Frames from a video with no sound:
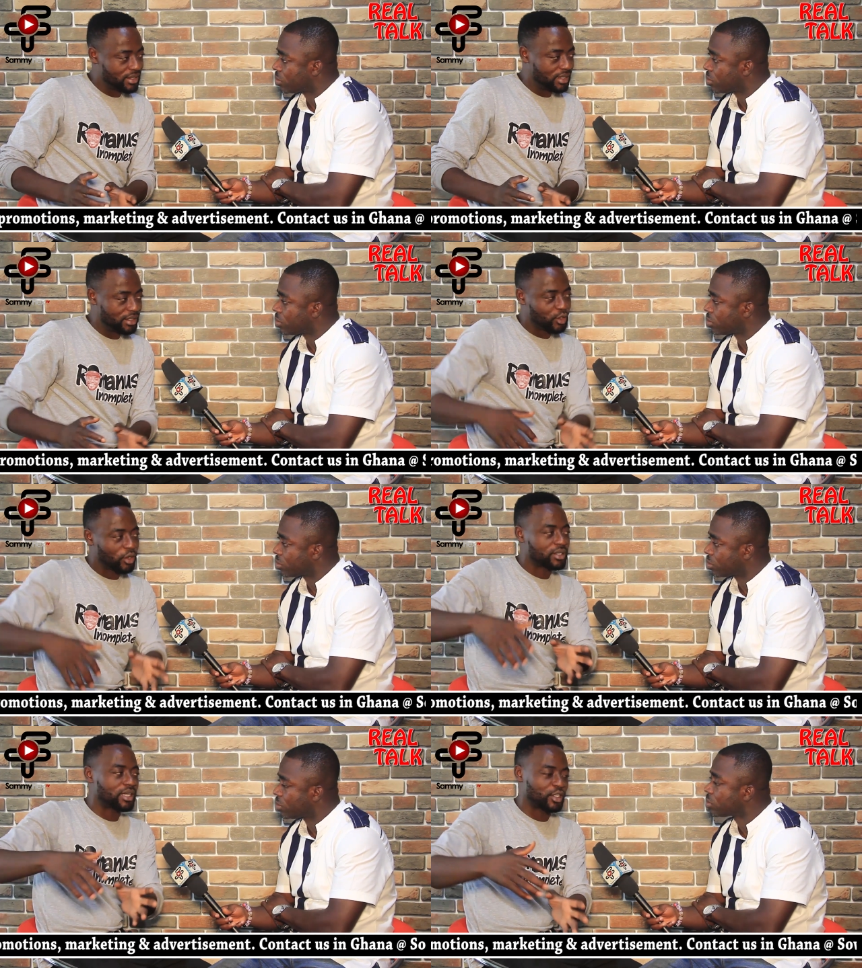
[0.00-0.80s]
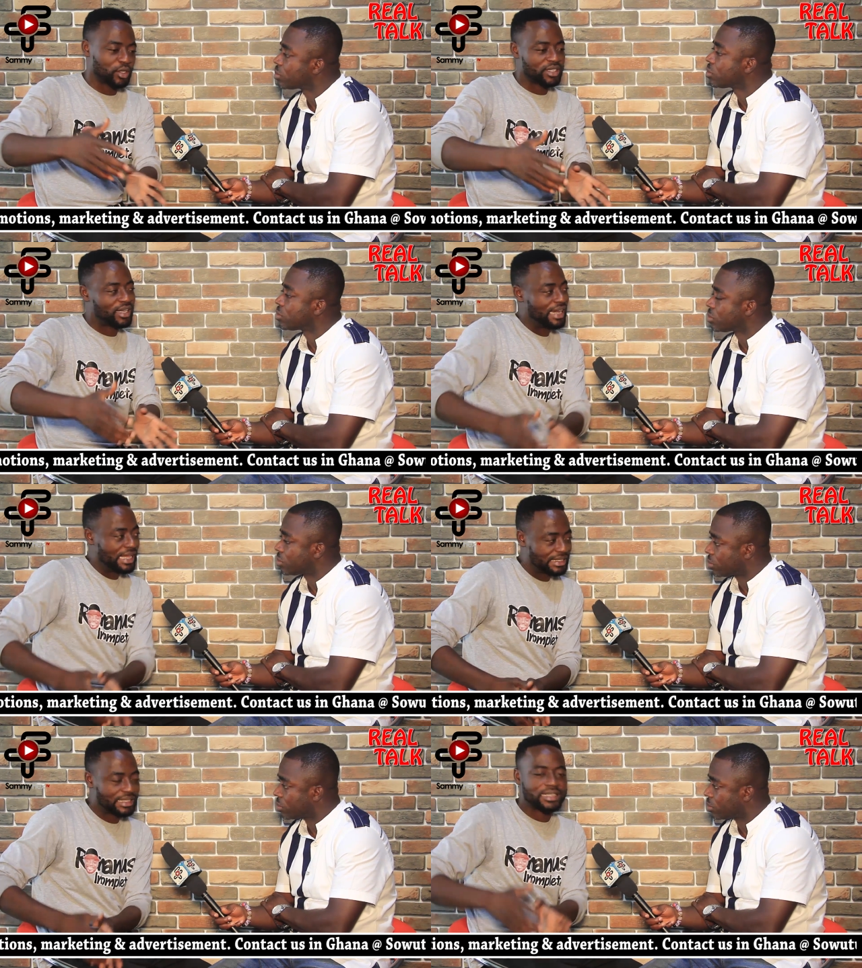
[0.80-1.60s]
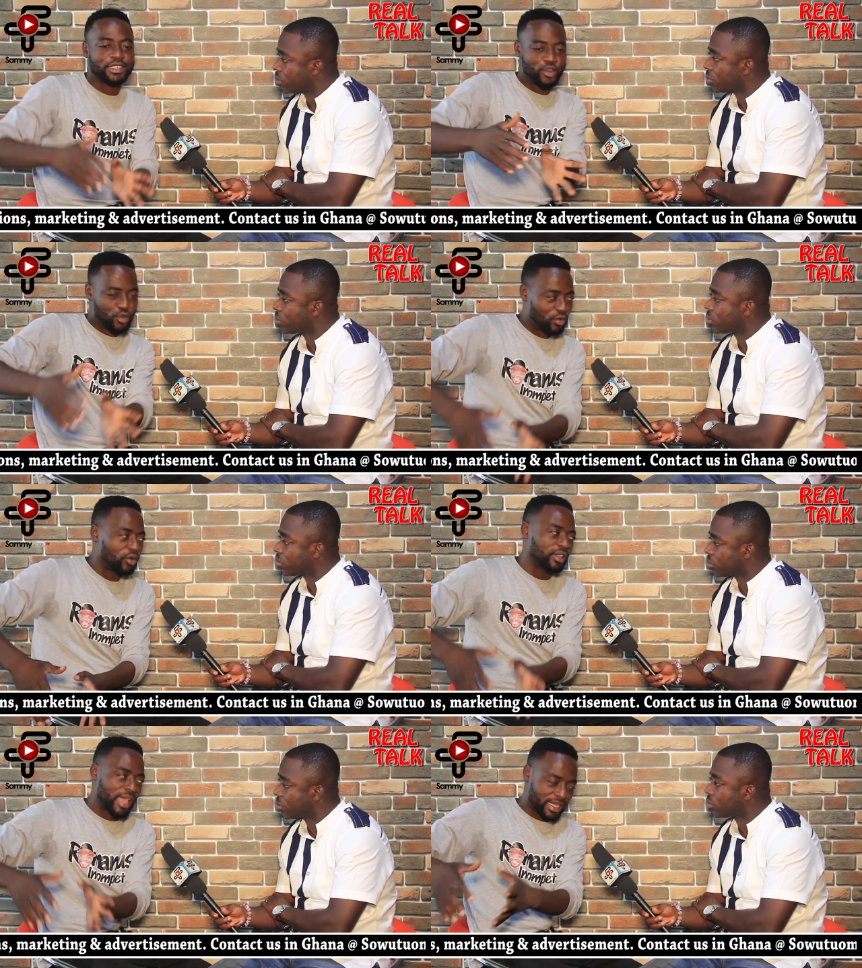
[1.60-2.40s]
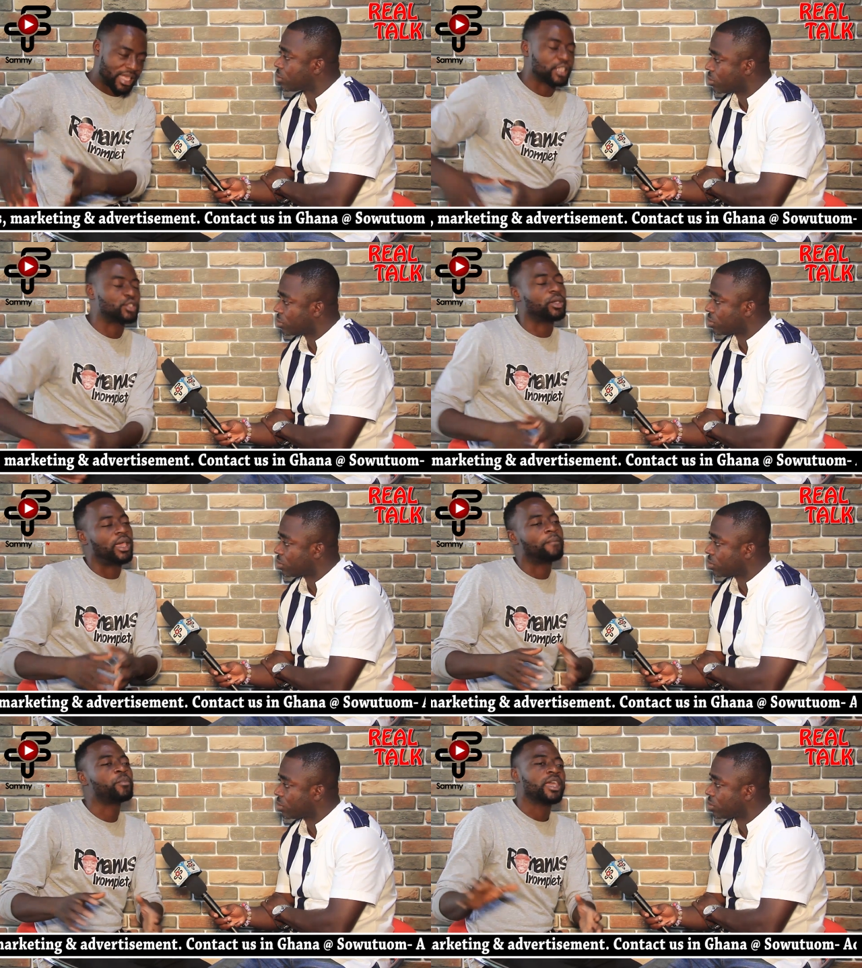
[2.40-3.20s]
Speaker 1: teeth doctor, so he's a dentist, you know, like that. So yeah,